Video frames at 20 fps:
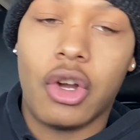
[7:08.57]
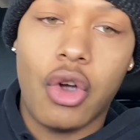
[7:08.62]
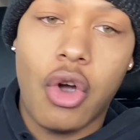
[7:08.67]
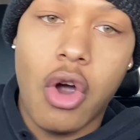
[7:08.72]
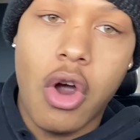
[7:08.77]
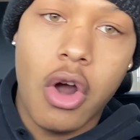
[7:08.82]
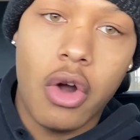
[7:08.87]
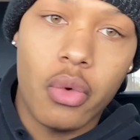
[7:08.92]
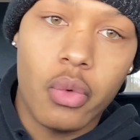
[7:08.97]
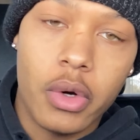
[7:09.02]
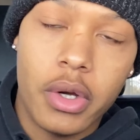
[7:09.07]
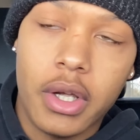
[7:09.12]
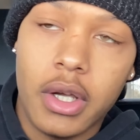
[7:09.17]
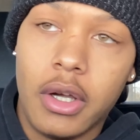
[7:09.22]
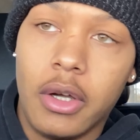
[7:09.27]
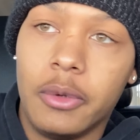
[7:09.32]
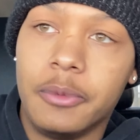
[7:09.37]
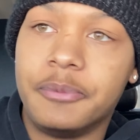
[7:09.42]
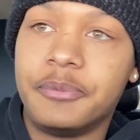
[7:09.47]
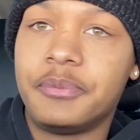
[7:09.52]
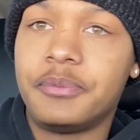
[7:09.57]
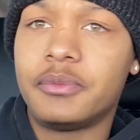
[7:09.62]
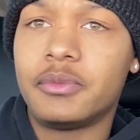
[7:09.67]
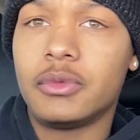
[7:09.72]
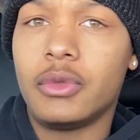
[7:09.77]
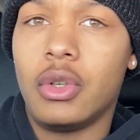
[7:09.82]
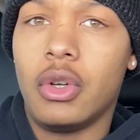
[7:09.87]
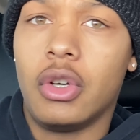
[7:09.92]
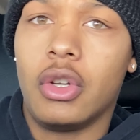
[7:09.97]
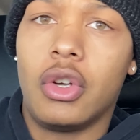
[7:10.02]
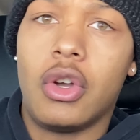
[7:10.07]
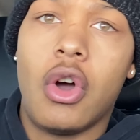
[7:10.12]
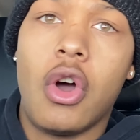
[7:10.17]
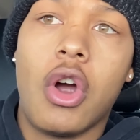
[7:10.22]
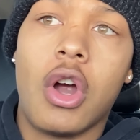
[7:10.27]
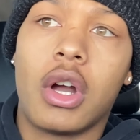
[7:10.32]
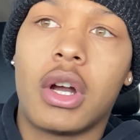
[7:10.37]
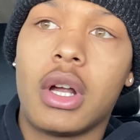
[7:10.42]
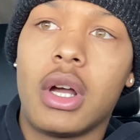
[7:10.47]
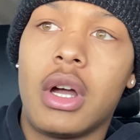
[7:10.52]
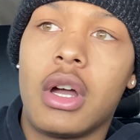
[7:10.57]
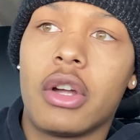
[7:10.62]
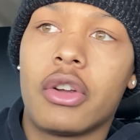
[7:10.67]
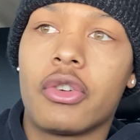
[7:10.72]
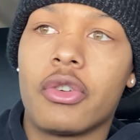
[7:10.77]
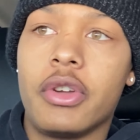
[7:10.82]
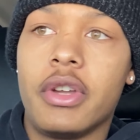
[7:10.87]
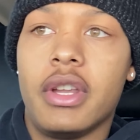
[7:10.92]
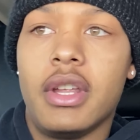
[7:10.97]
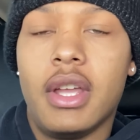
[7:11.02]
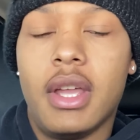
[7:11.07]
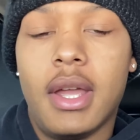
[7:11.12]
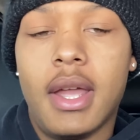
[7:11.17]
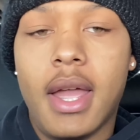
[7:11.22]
guardrail or the guard concrete,